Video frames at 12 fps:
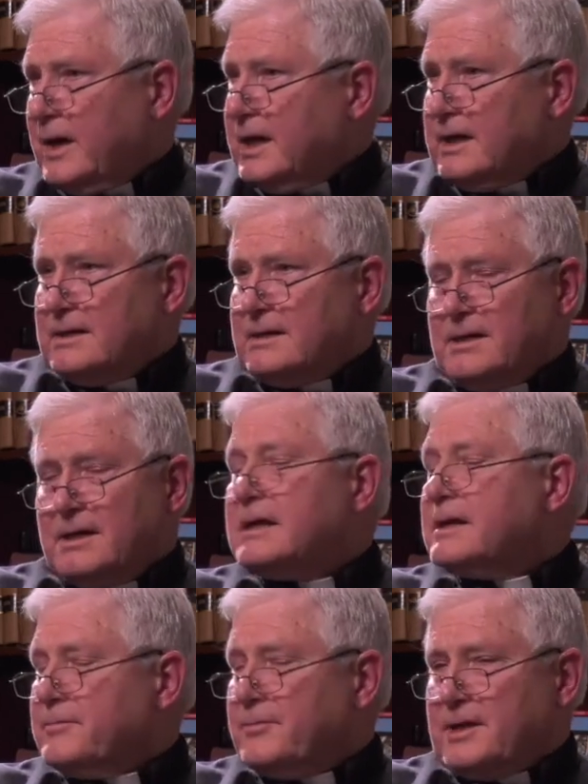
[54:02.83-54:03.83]
bond,
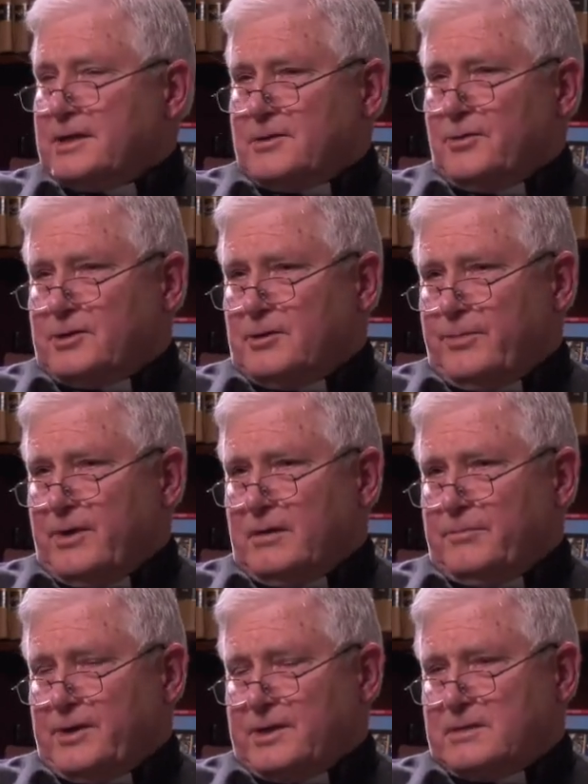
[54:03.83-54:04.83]
but a social
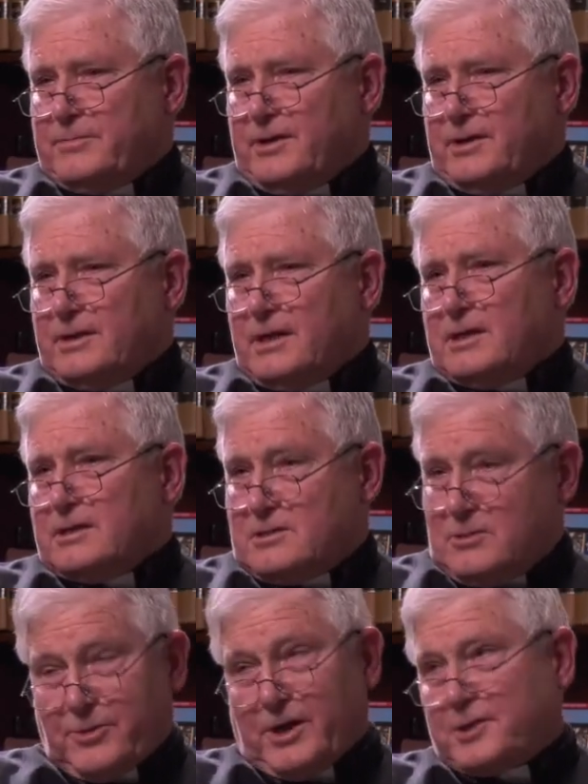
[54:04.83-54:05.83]
bond based upon
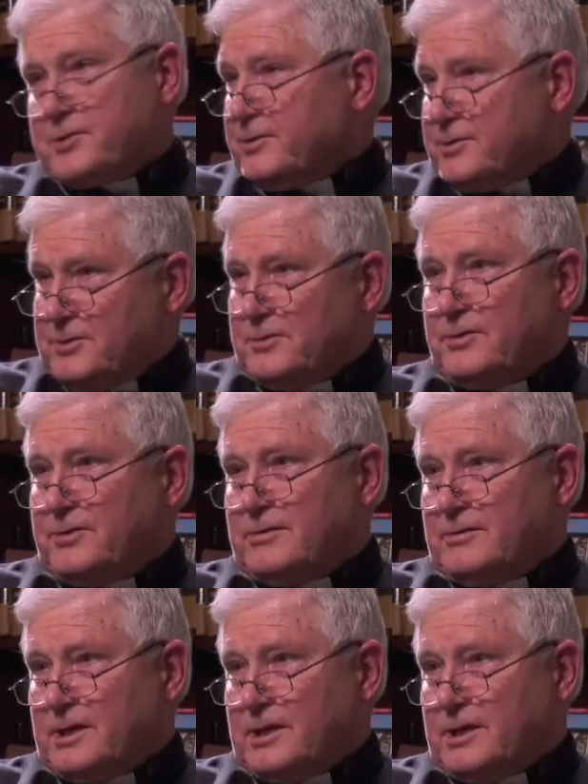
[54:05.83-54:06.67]
supernatural truth,